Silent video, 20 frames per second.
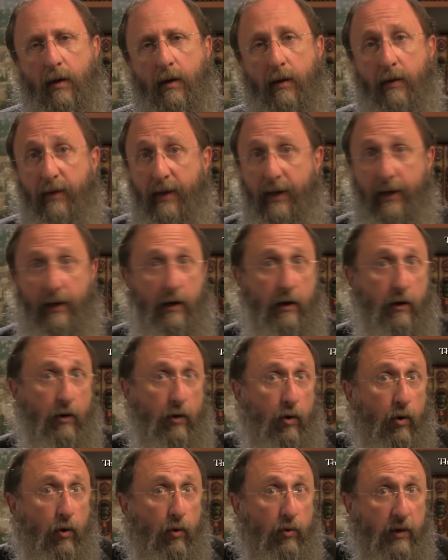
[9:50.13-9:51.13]
that our
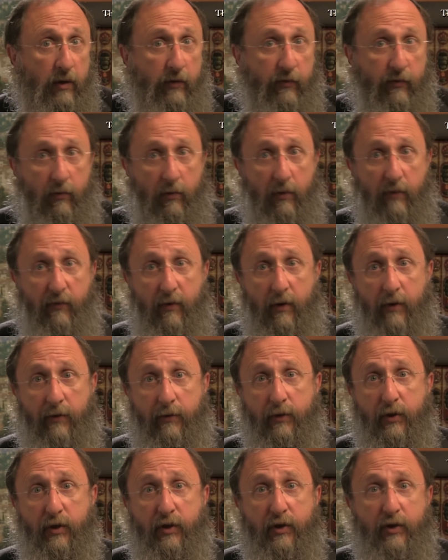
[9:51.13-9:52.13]
holy
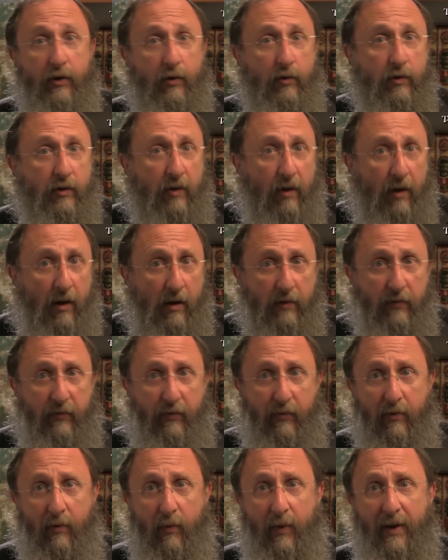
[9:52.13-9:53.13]
forefathers so longed
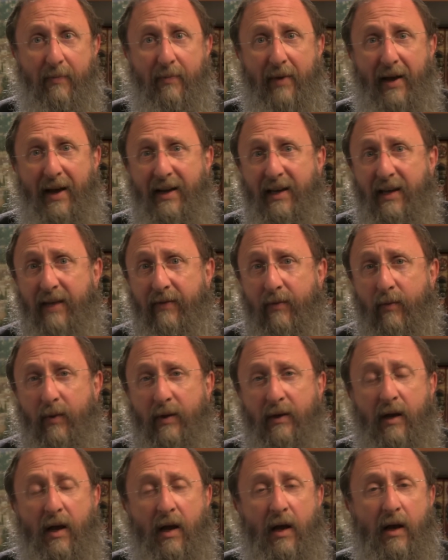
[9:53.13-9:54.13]
for, way back even
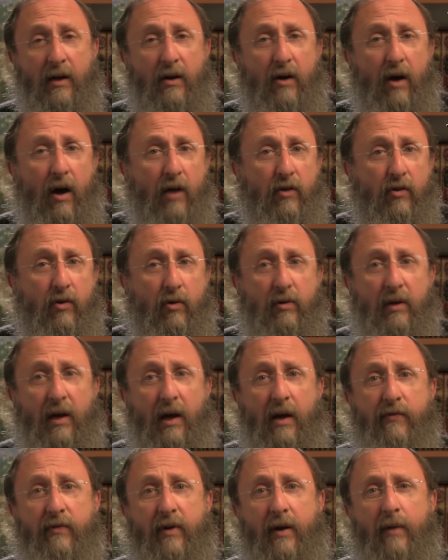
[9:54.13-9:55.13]
when God told
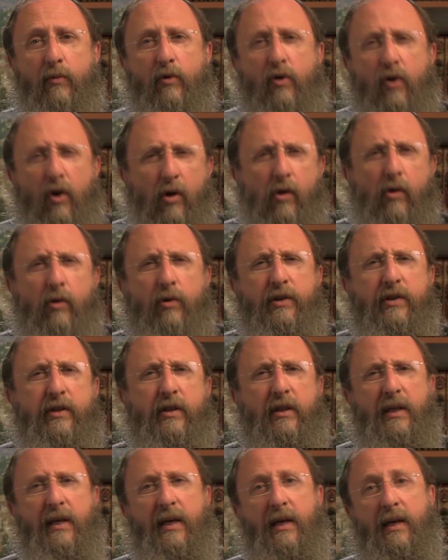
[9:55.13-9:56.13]
Abraham, go to
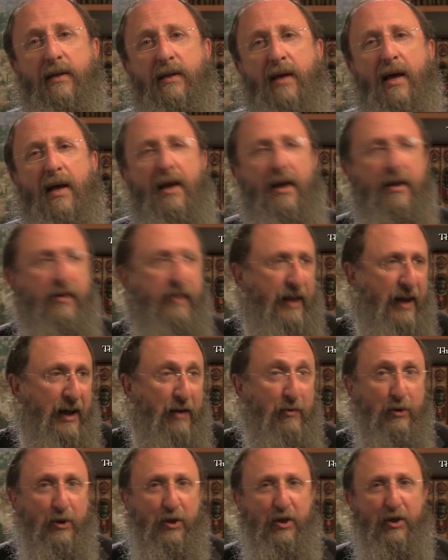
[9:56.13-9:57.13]
the land that I
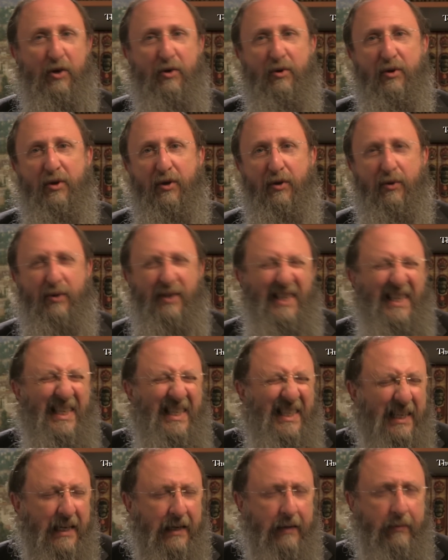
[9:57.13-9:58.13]
will show you,
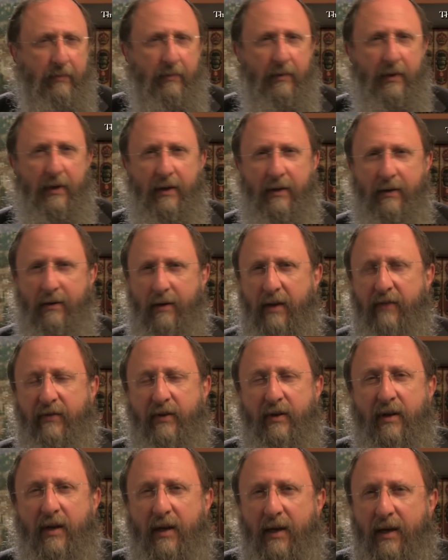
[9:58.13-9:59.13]
teasing him, not
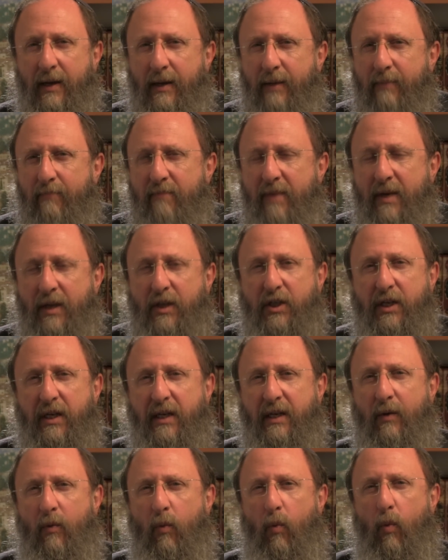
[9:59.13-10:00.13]
even
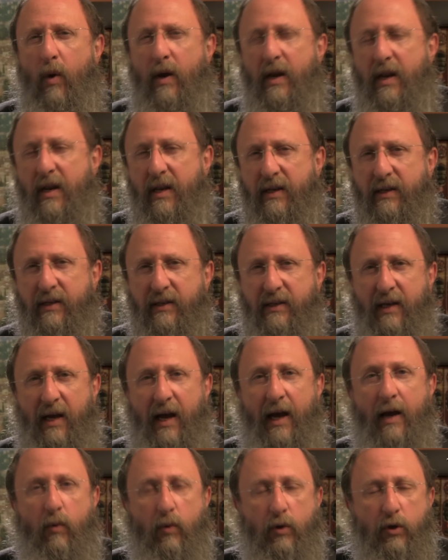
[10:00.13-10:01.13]
mentioning what it is.
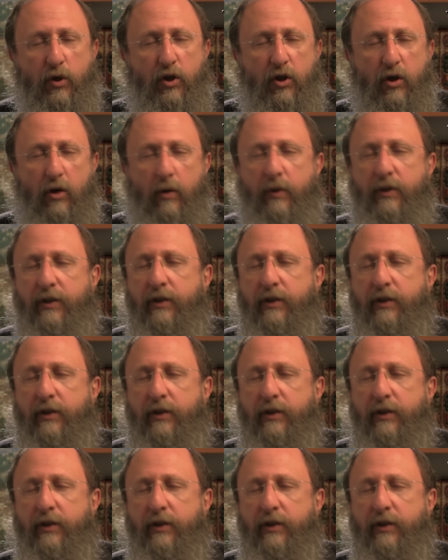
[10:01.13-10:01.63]
I will show it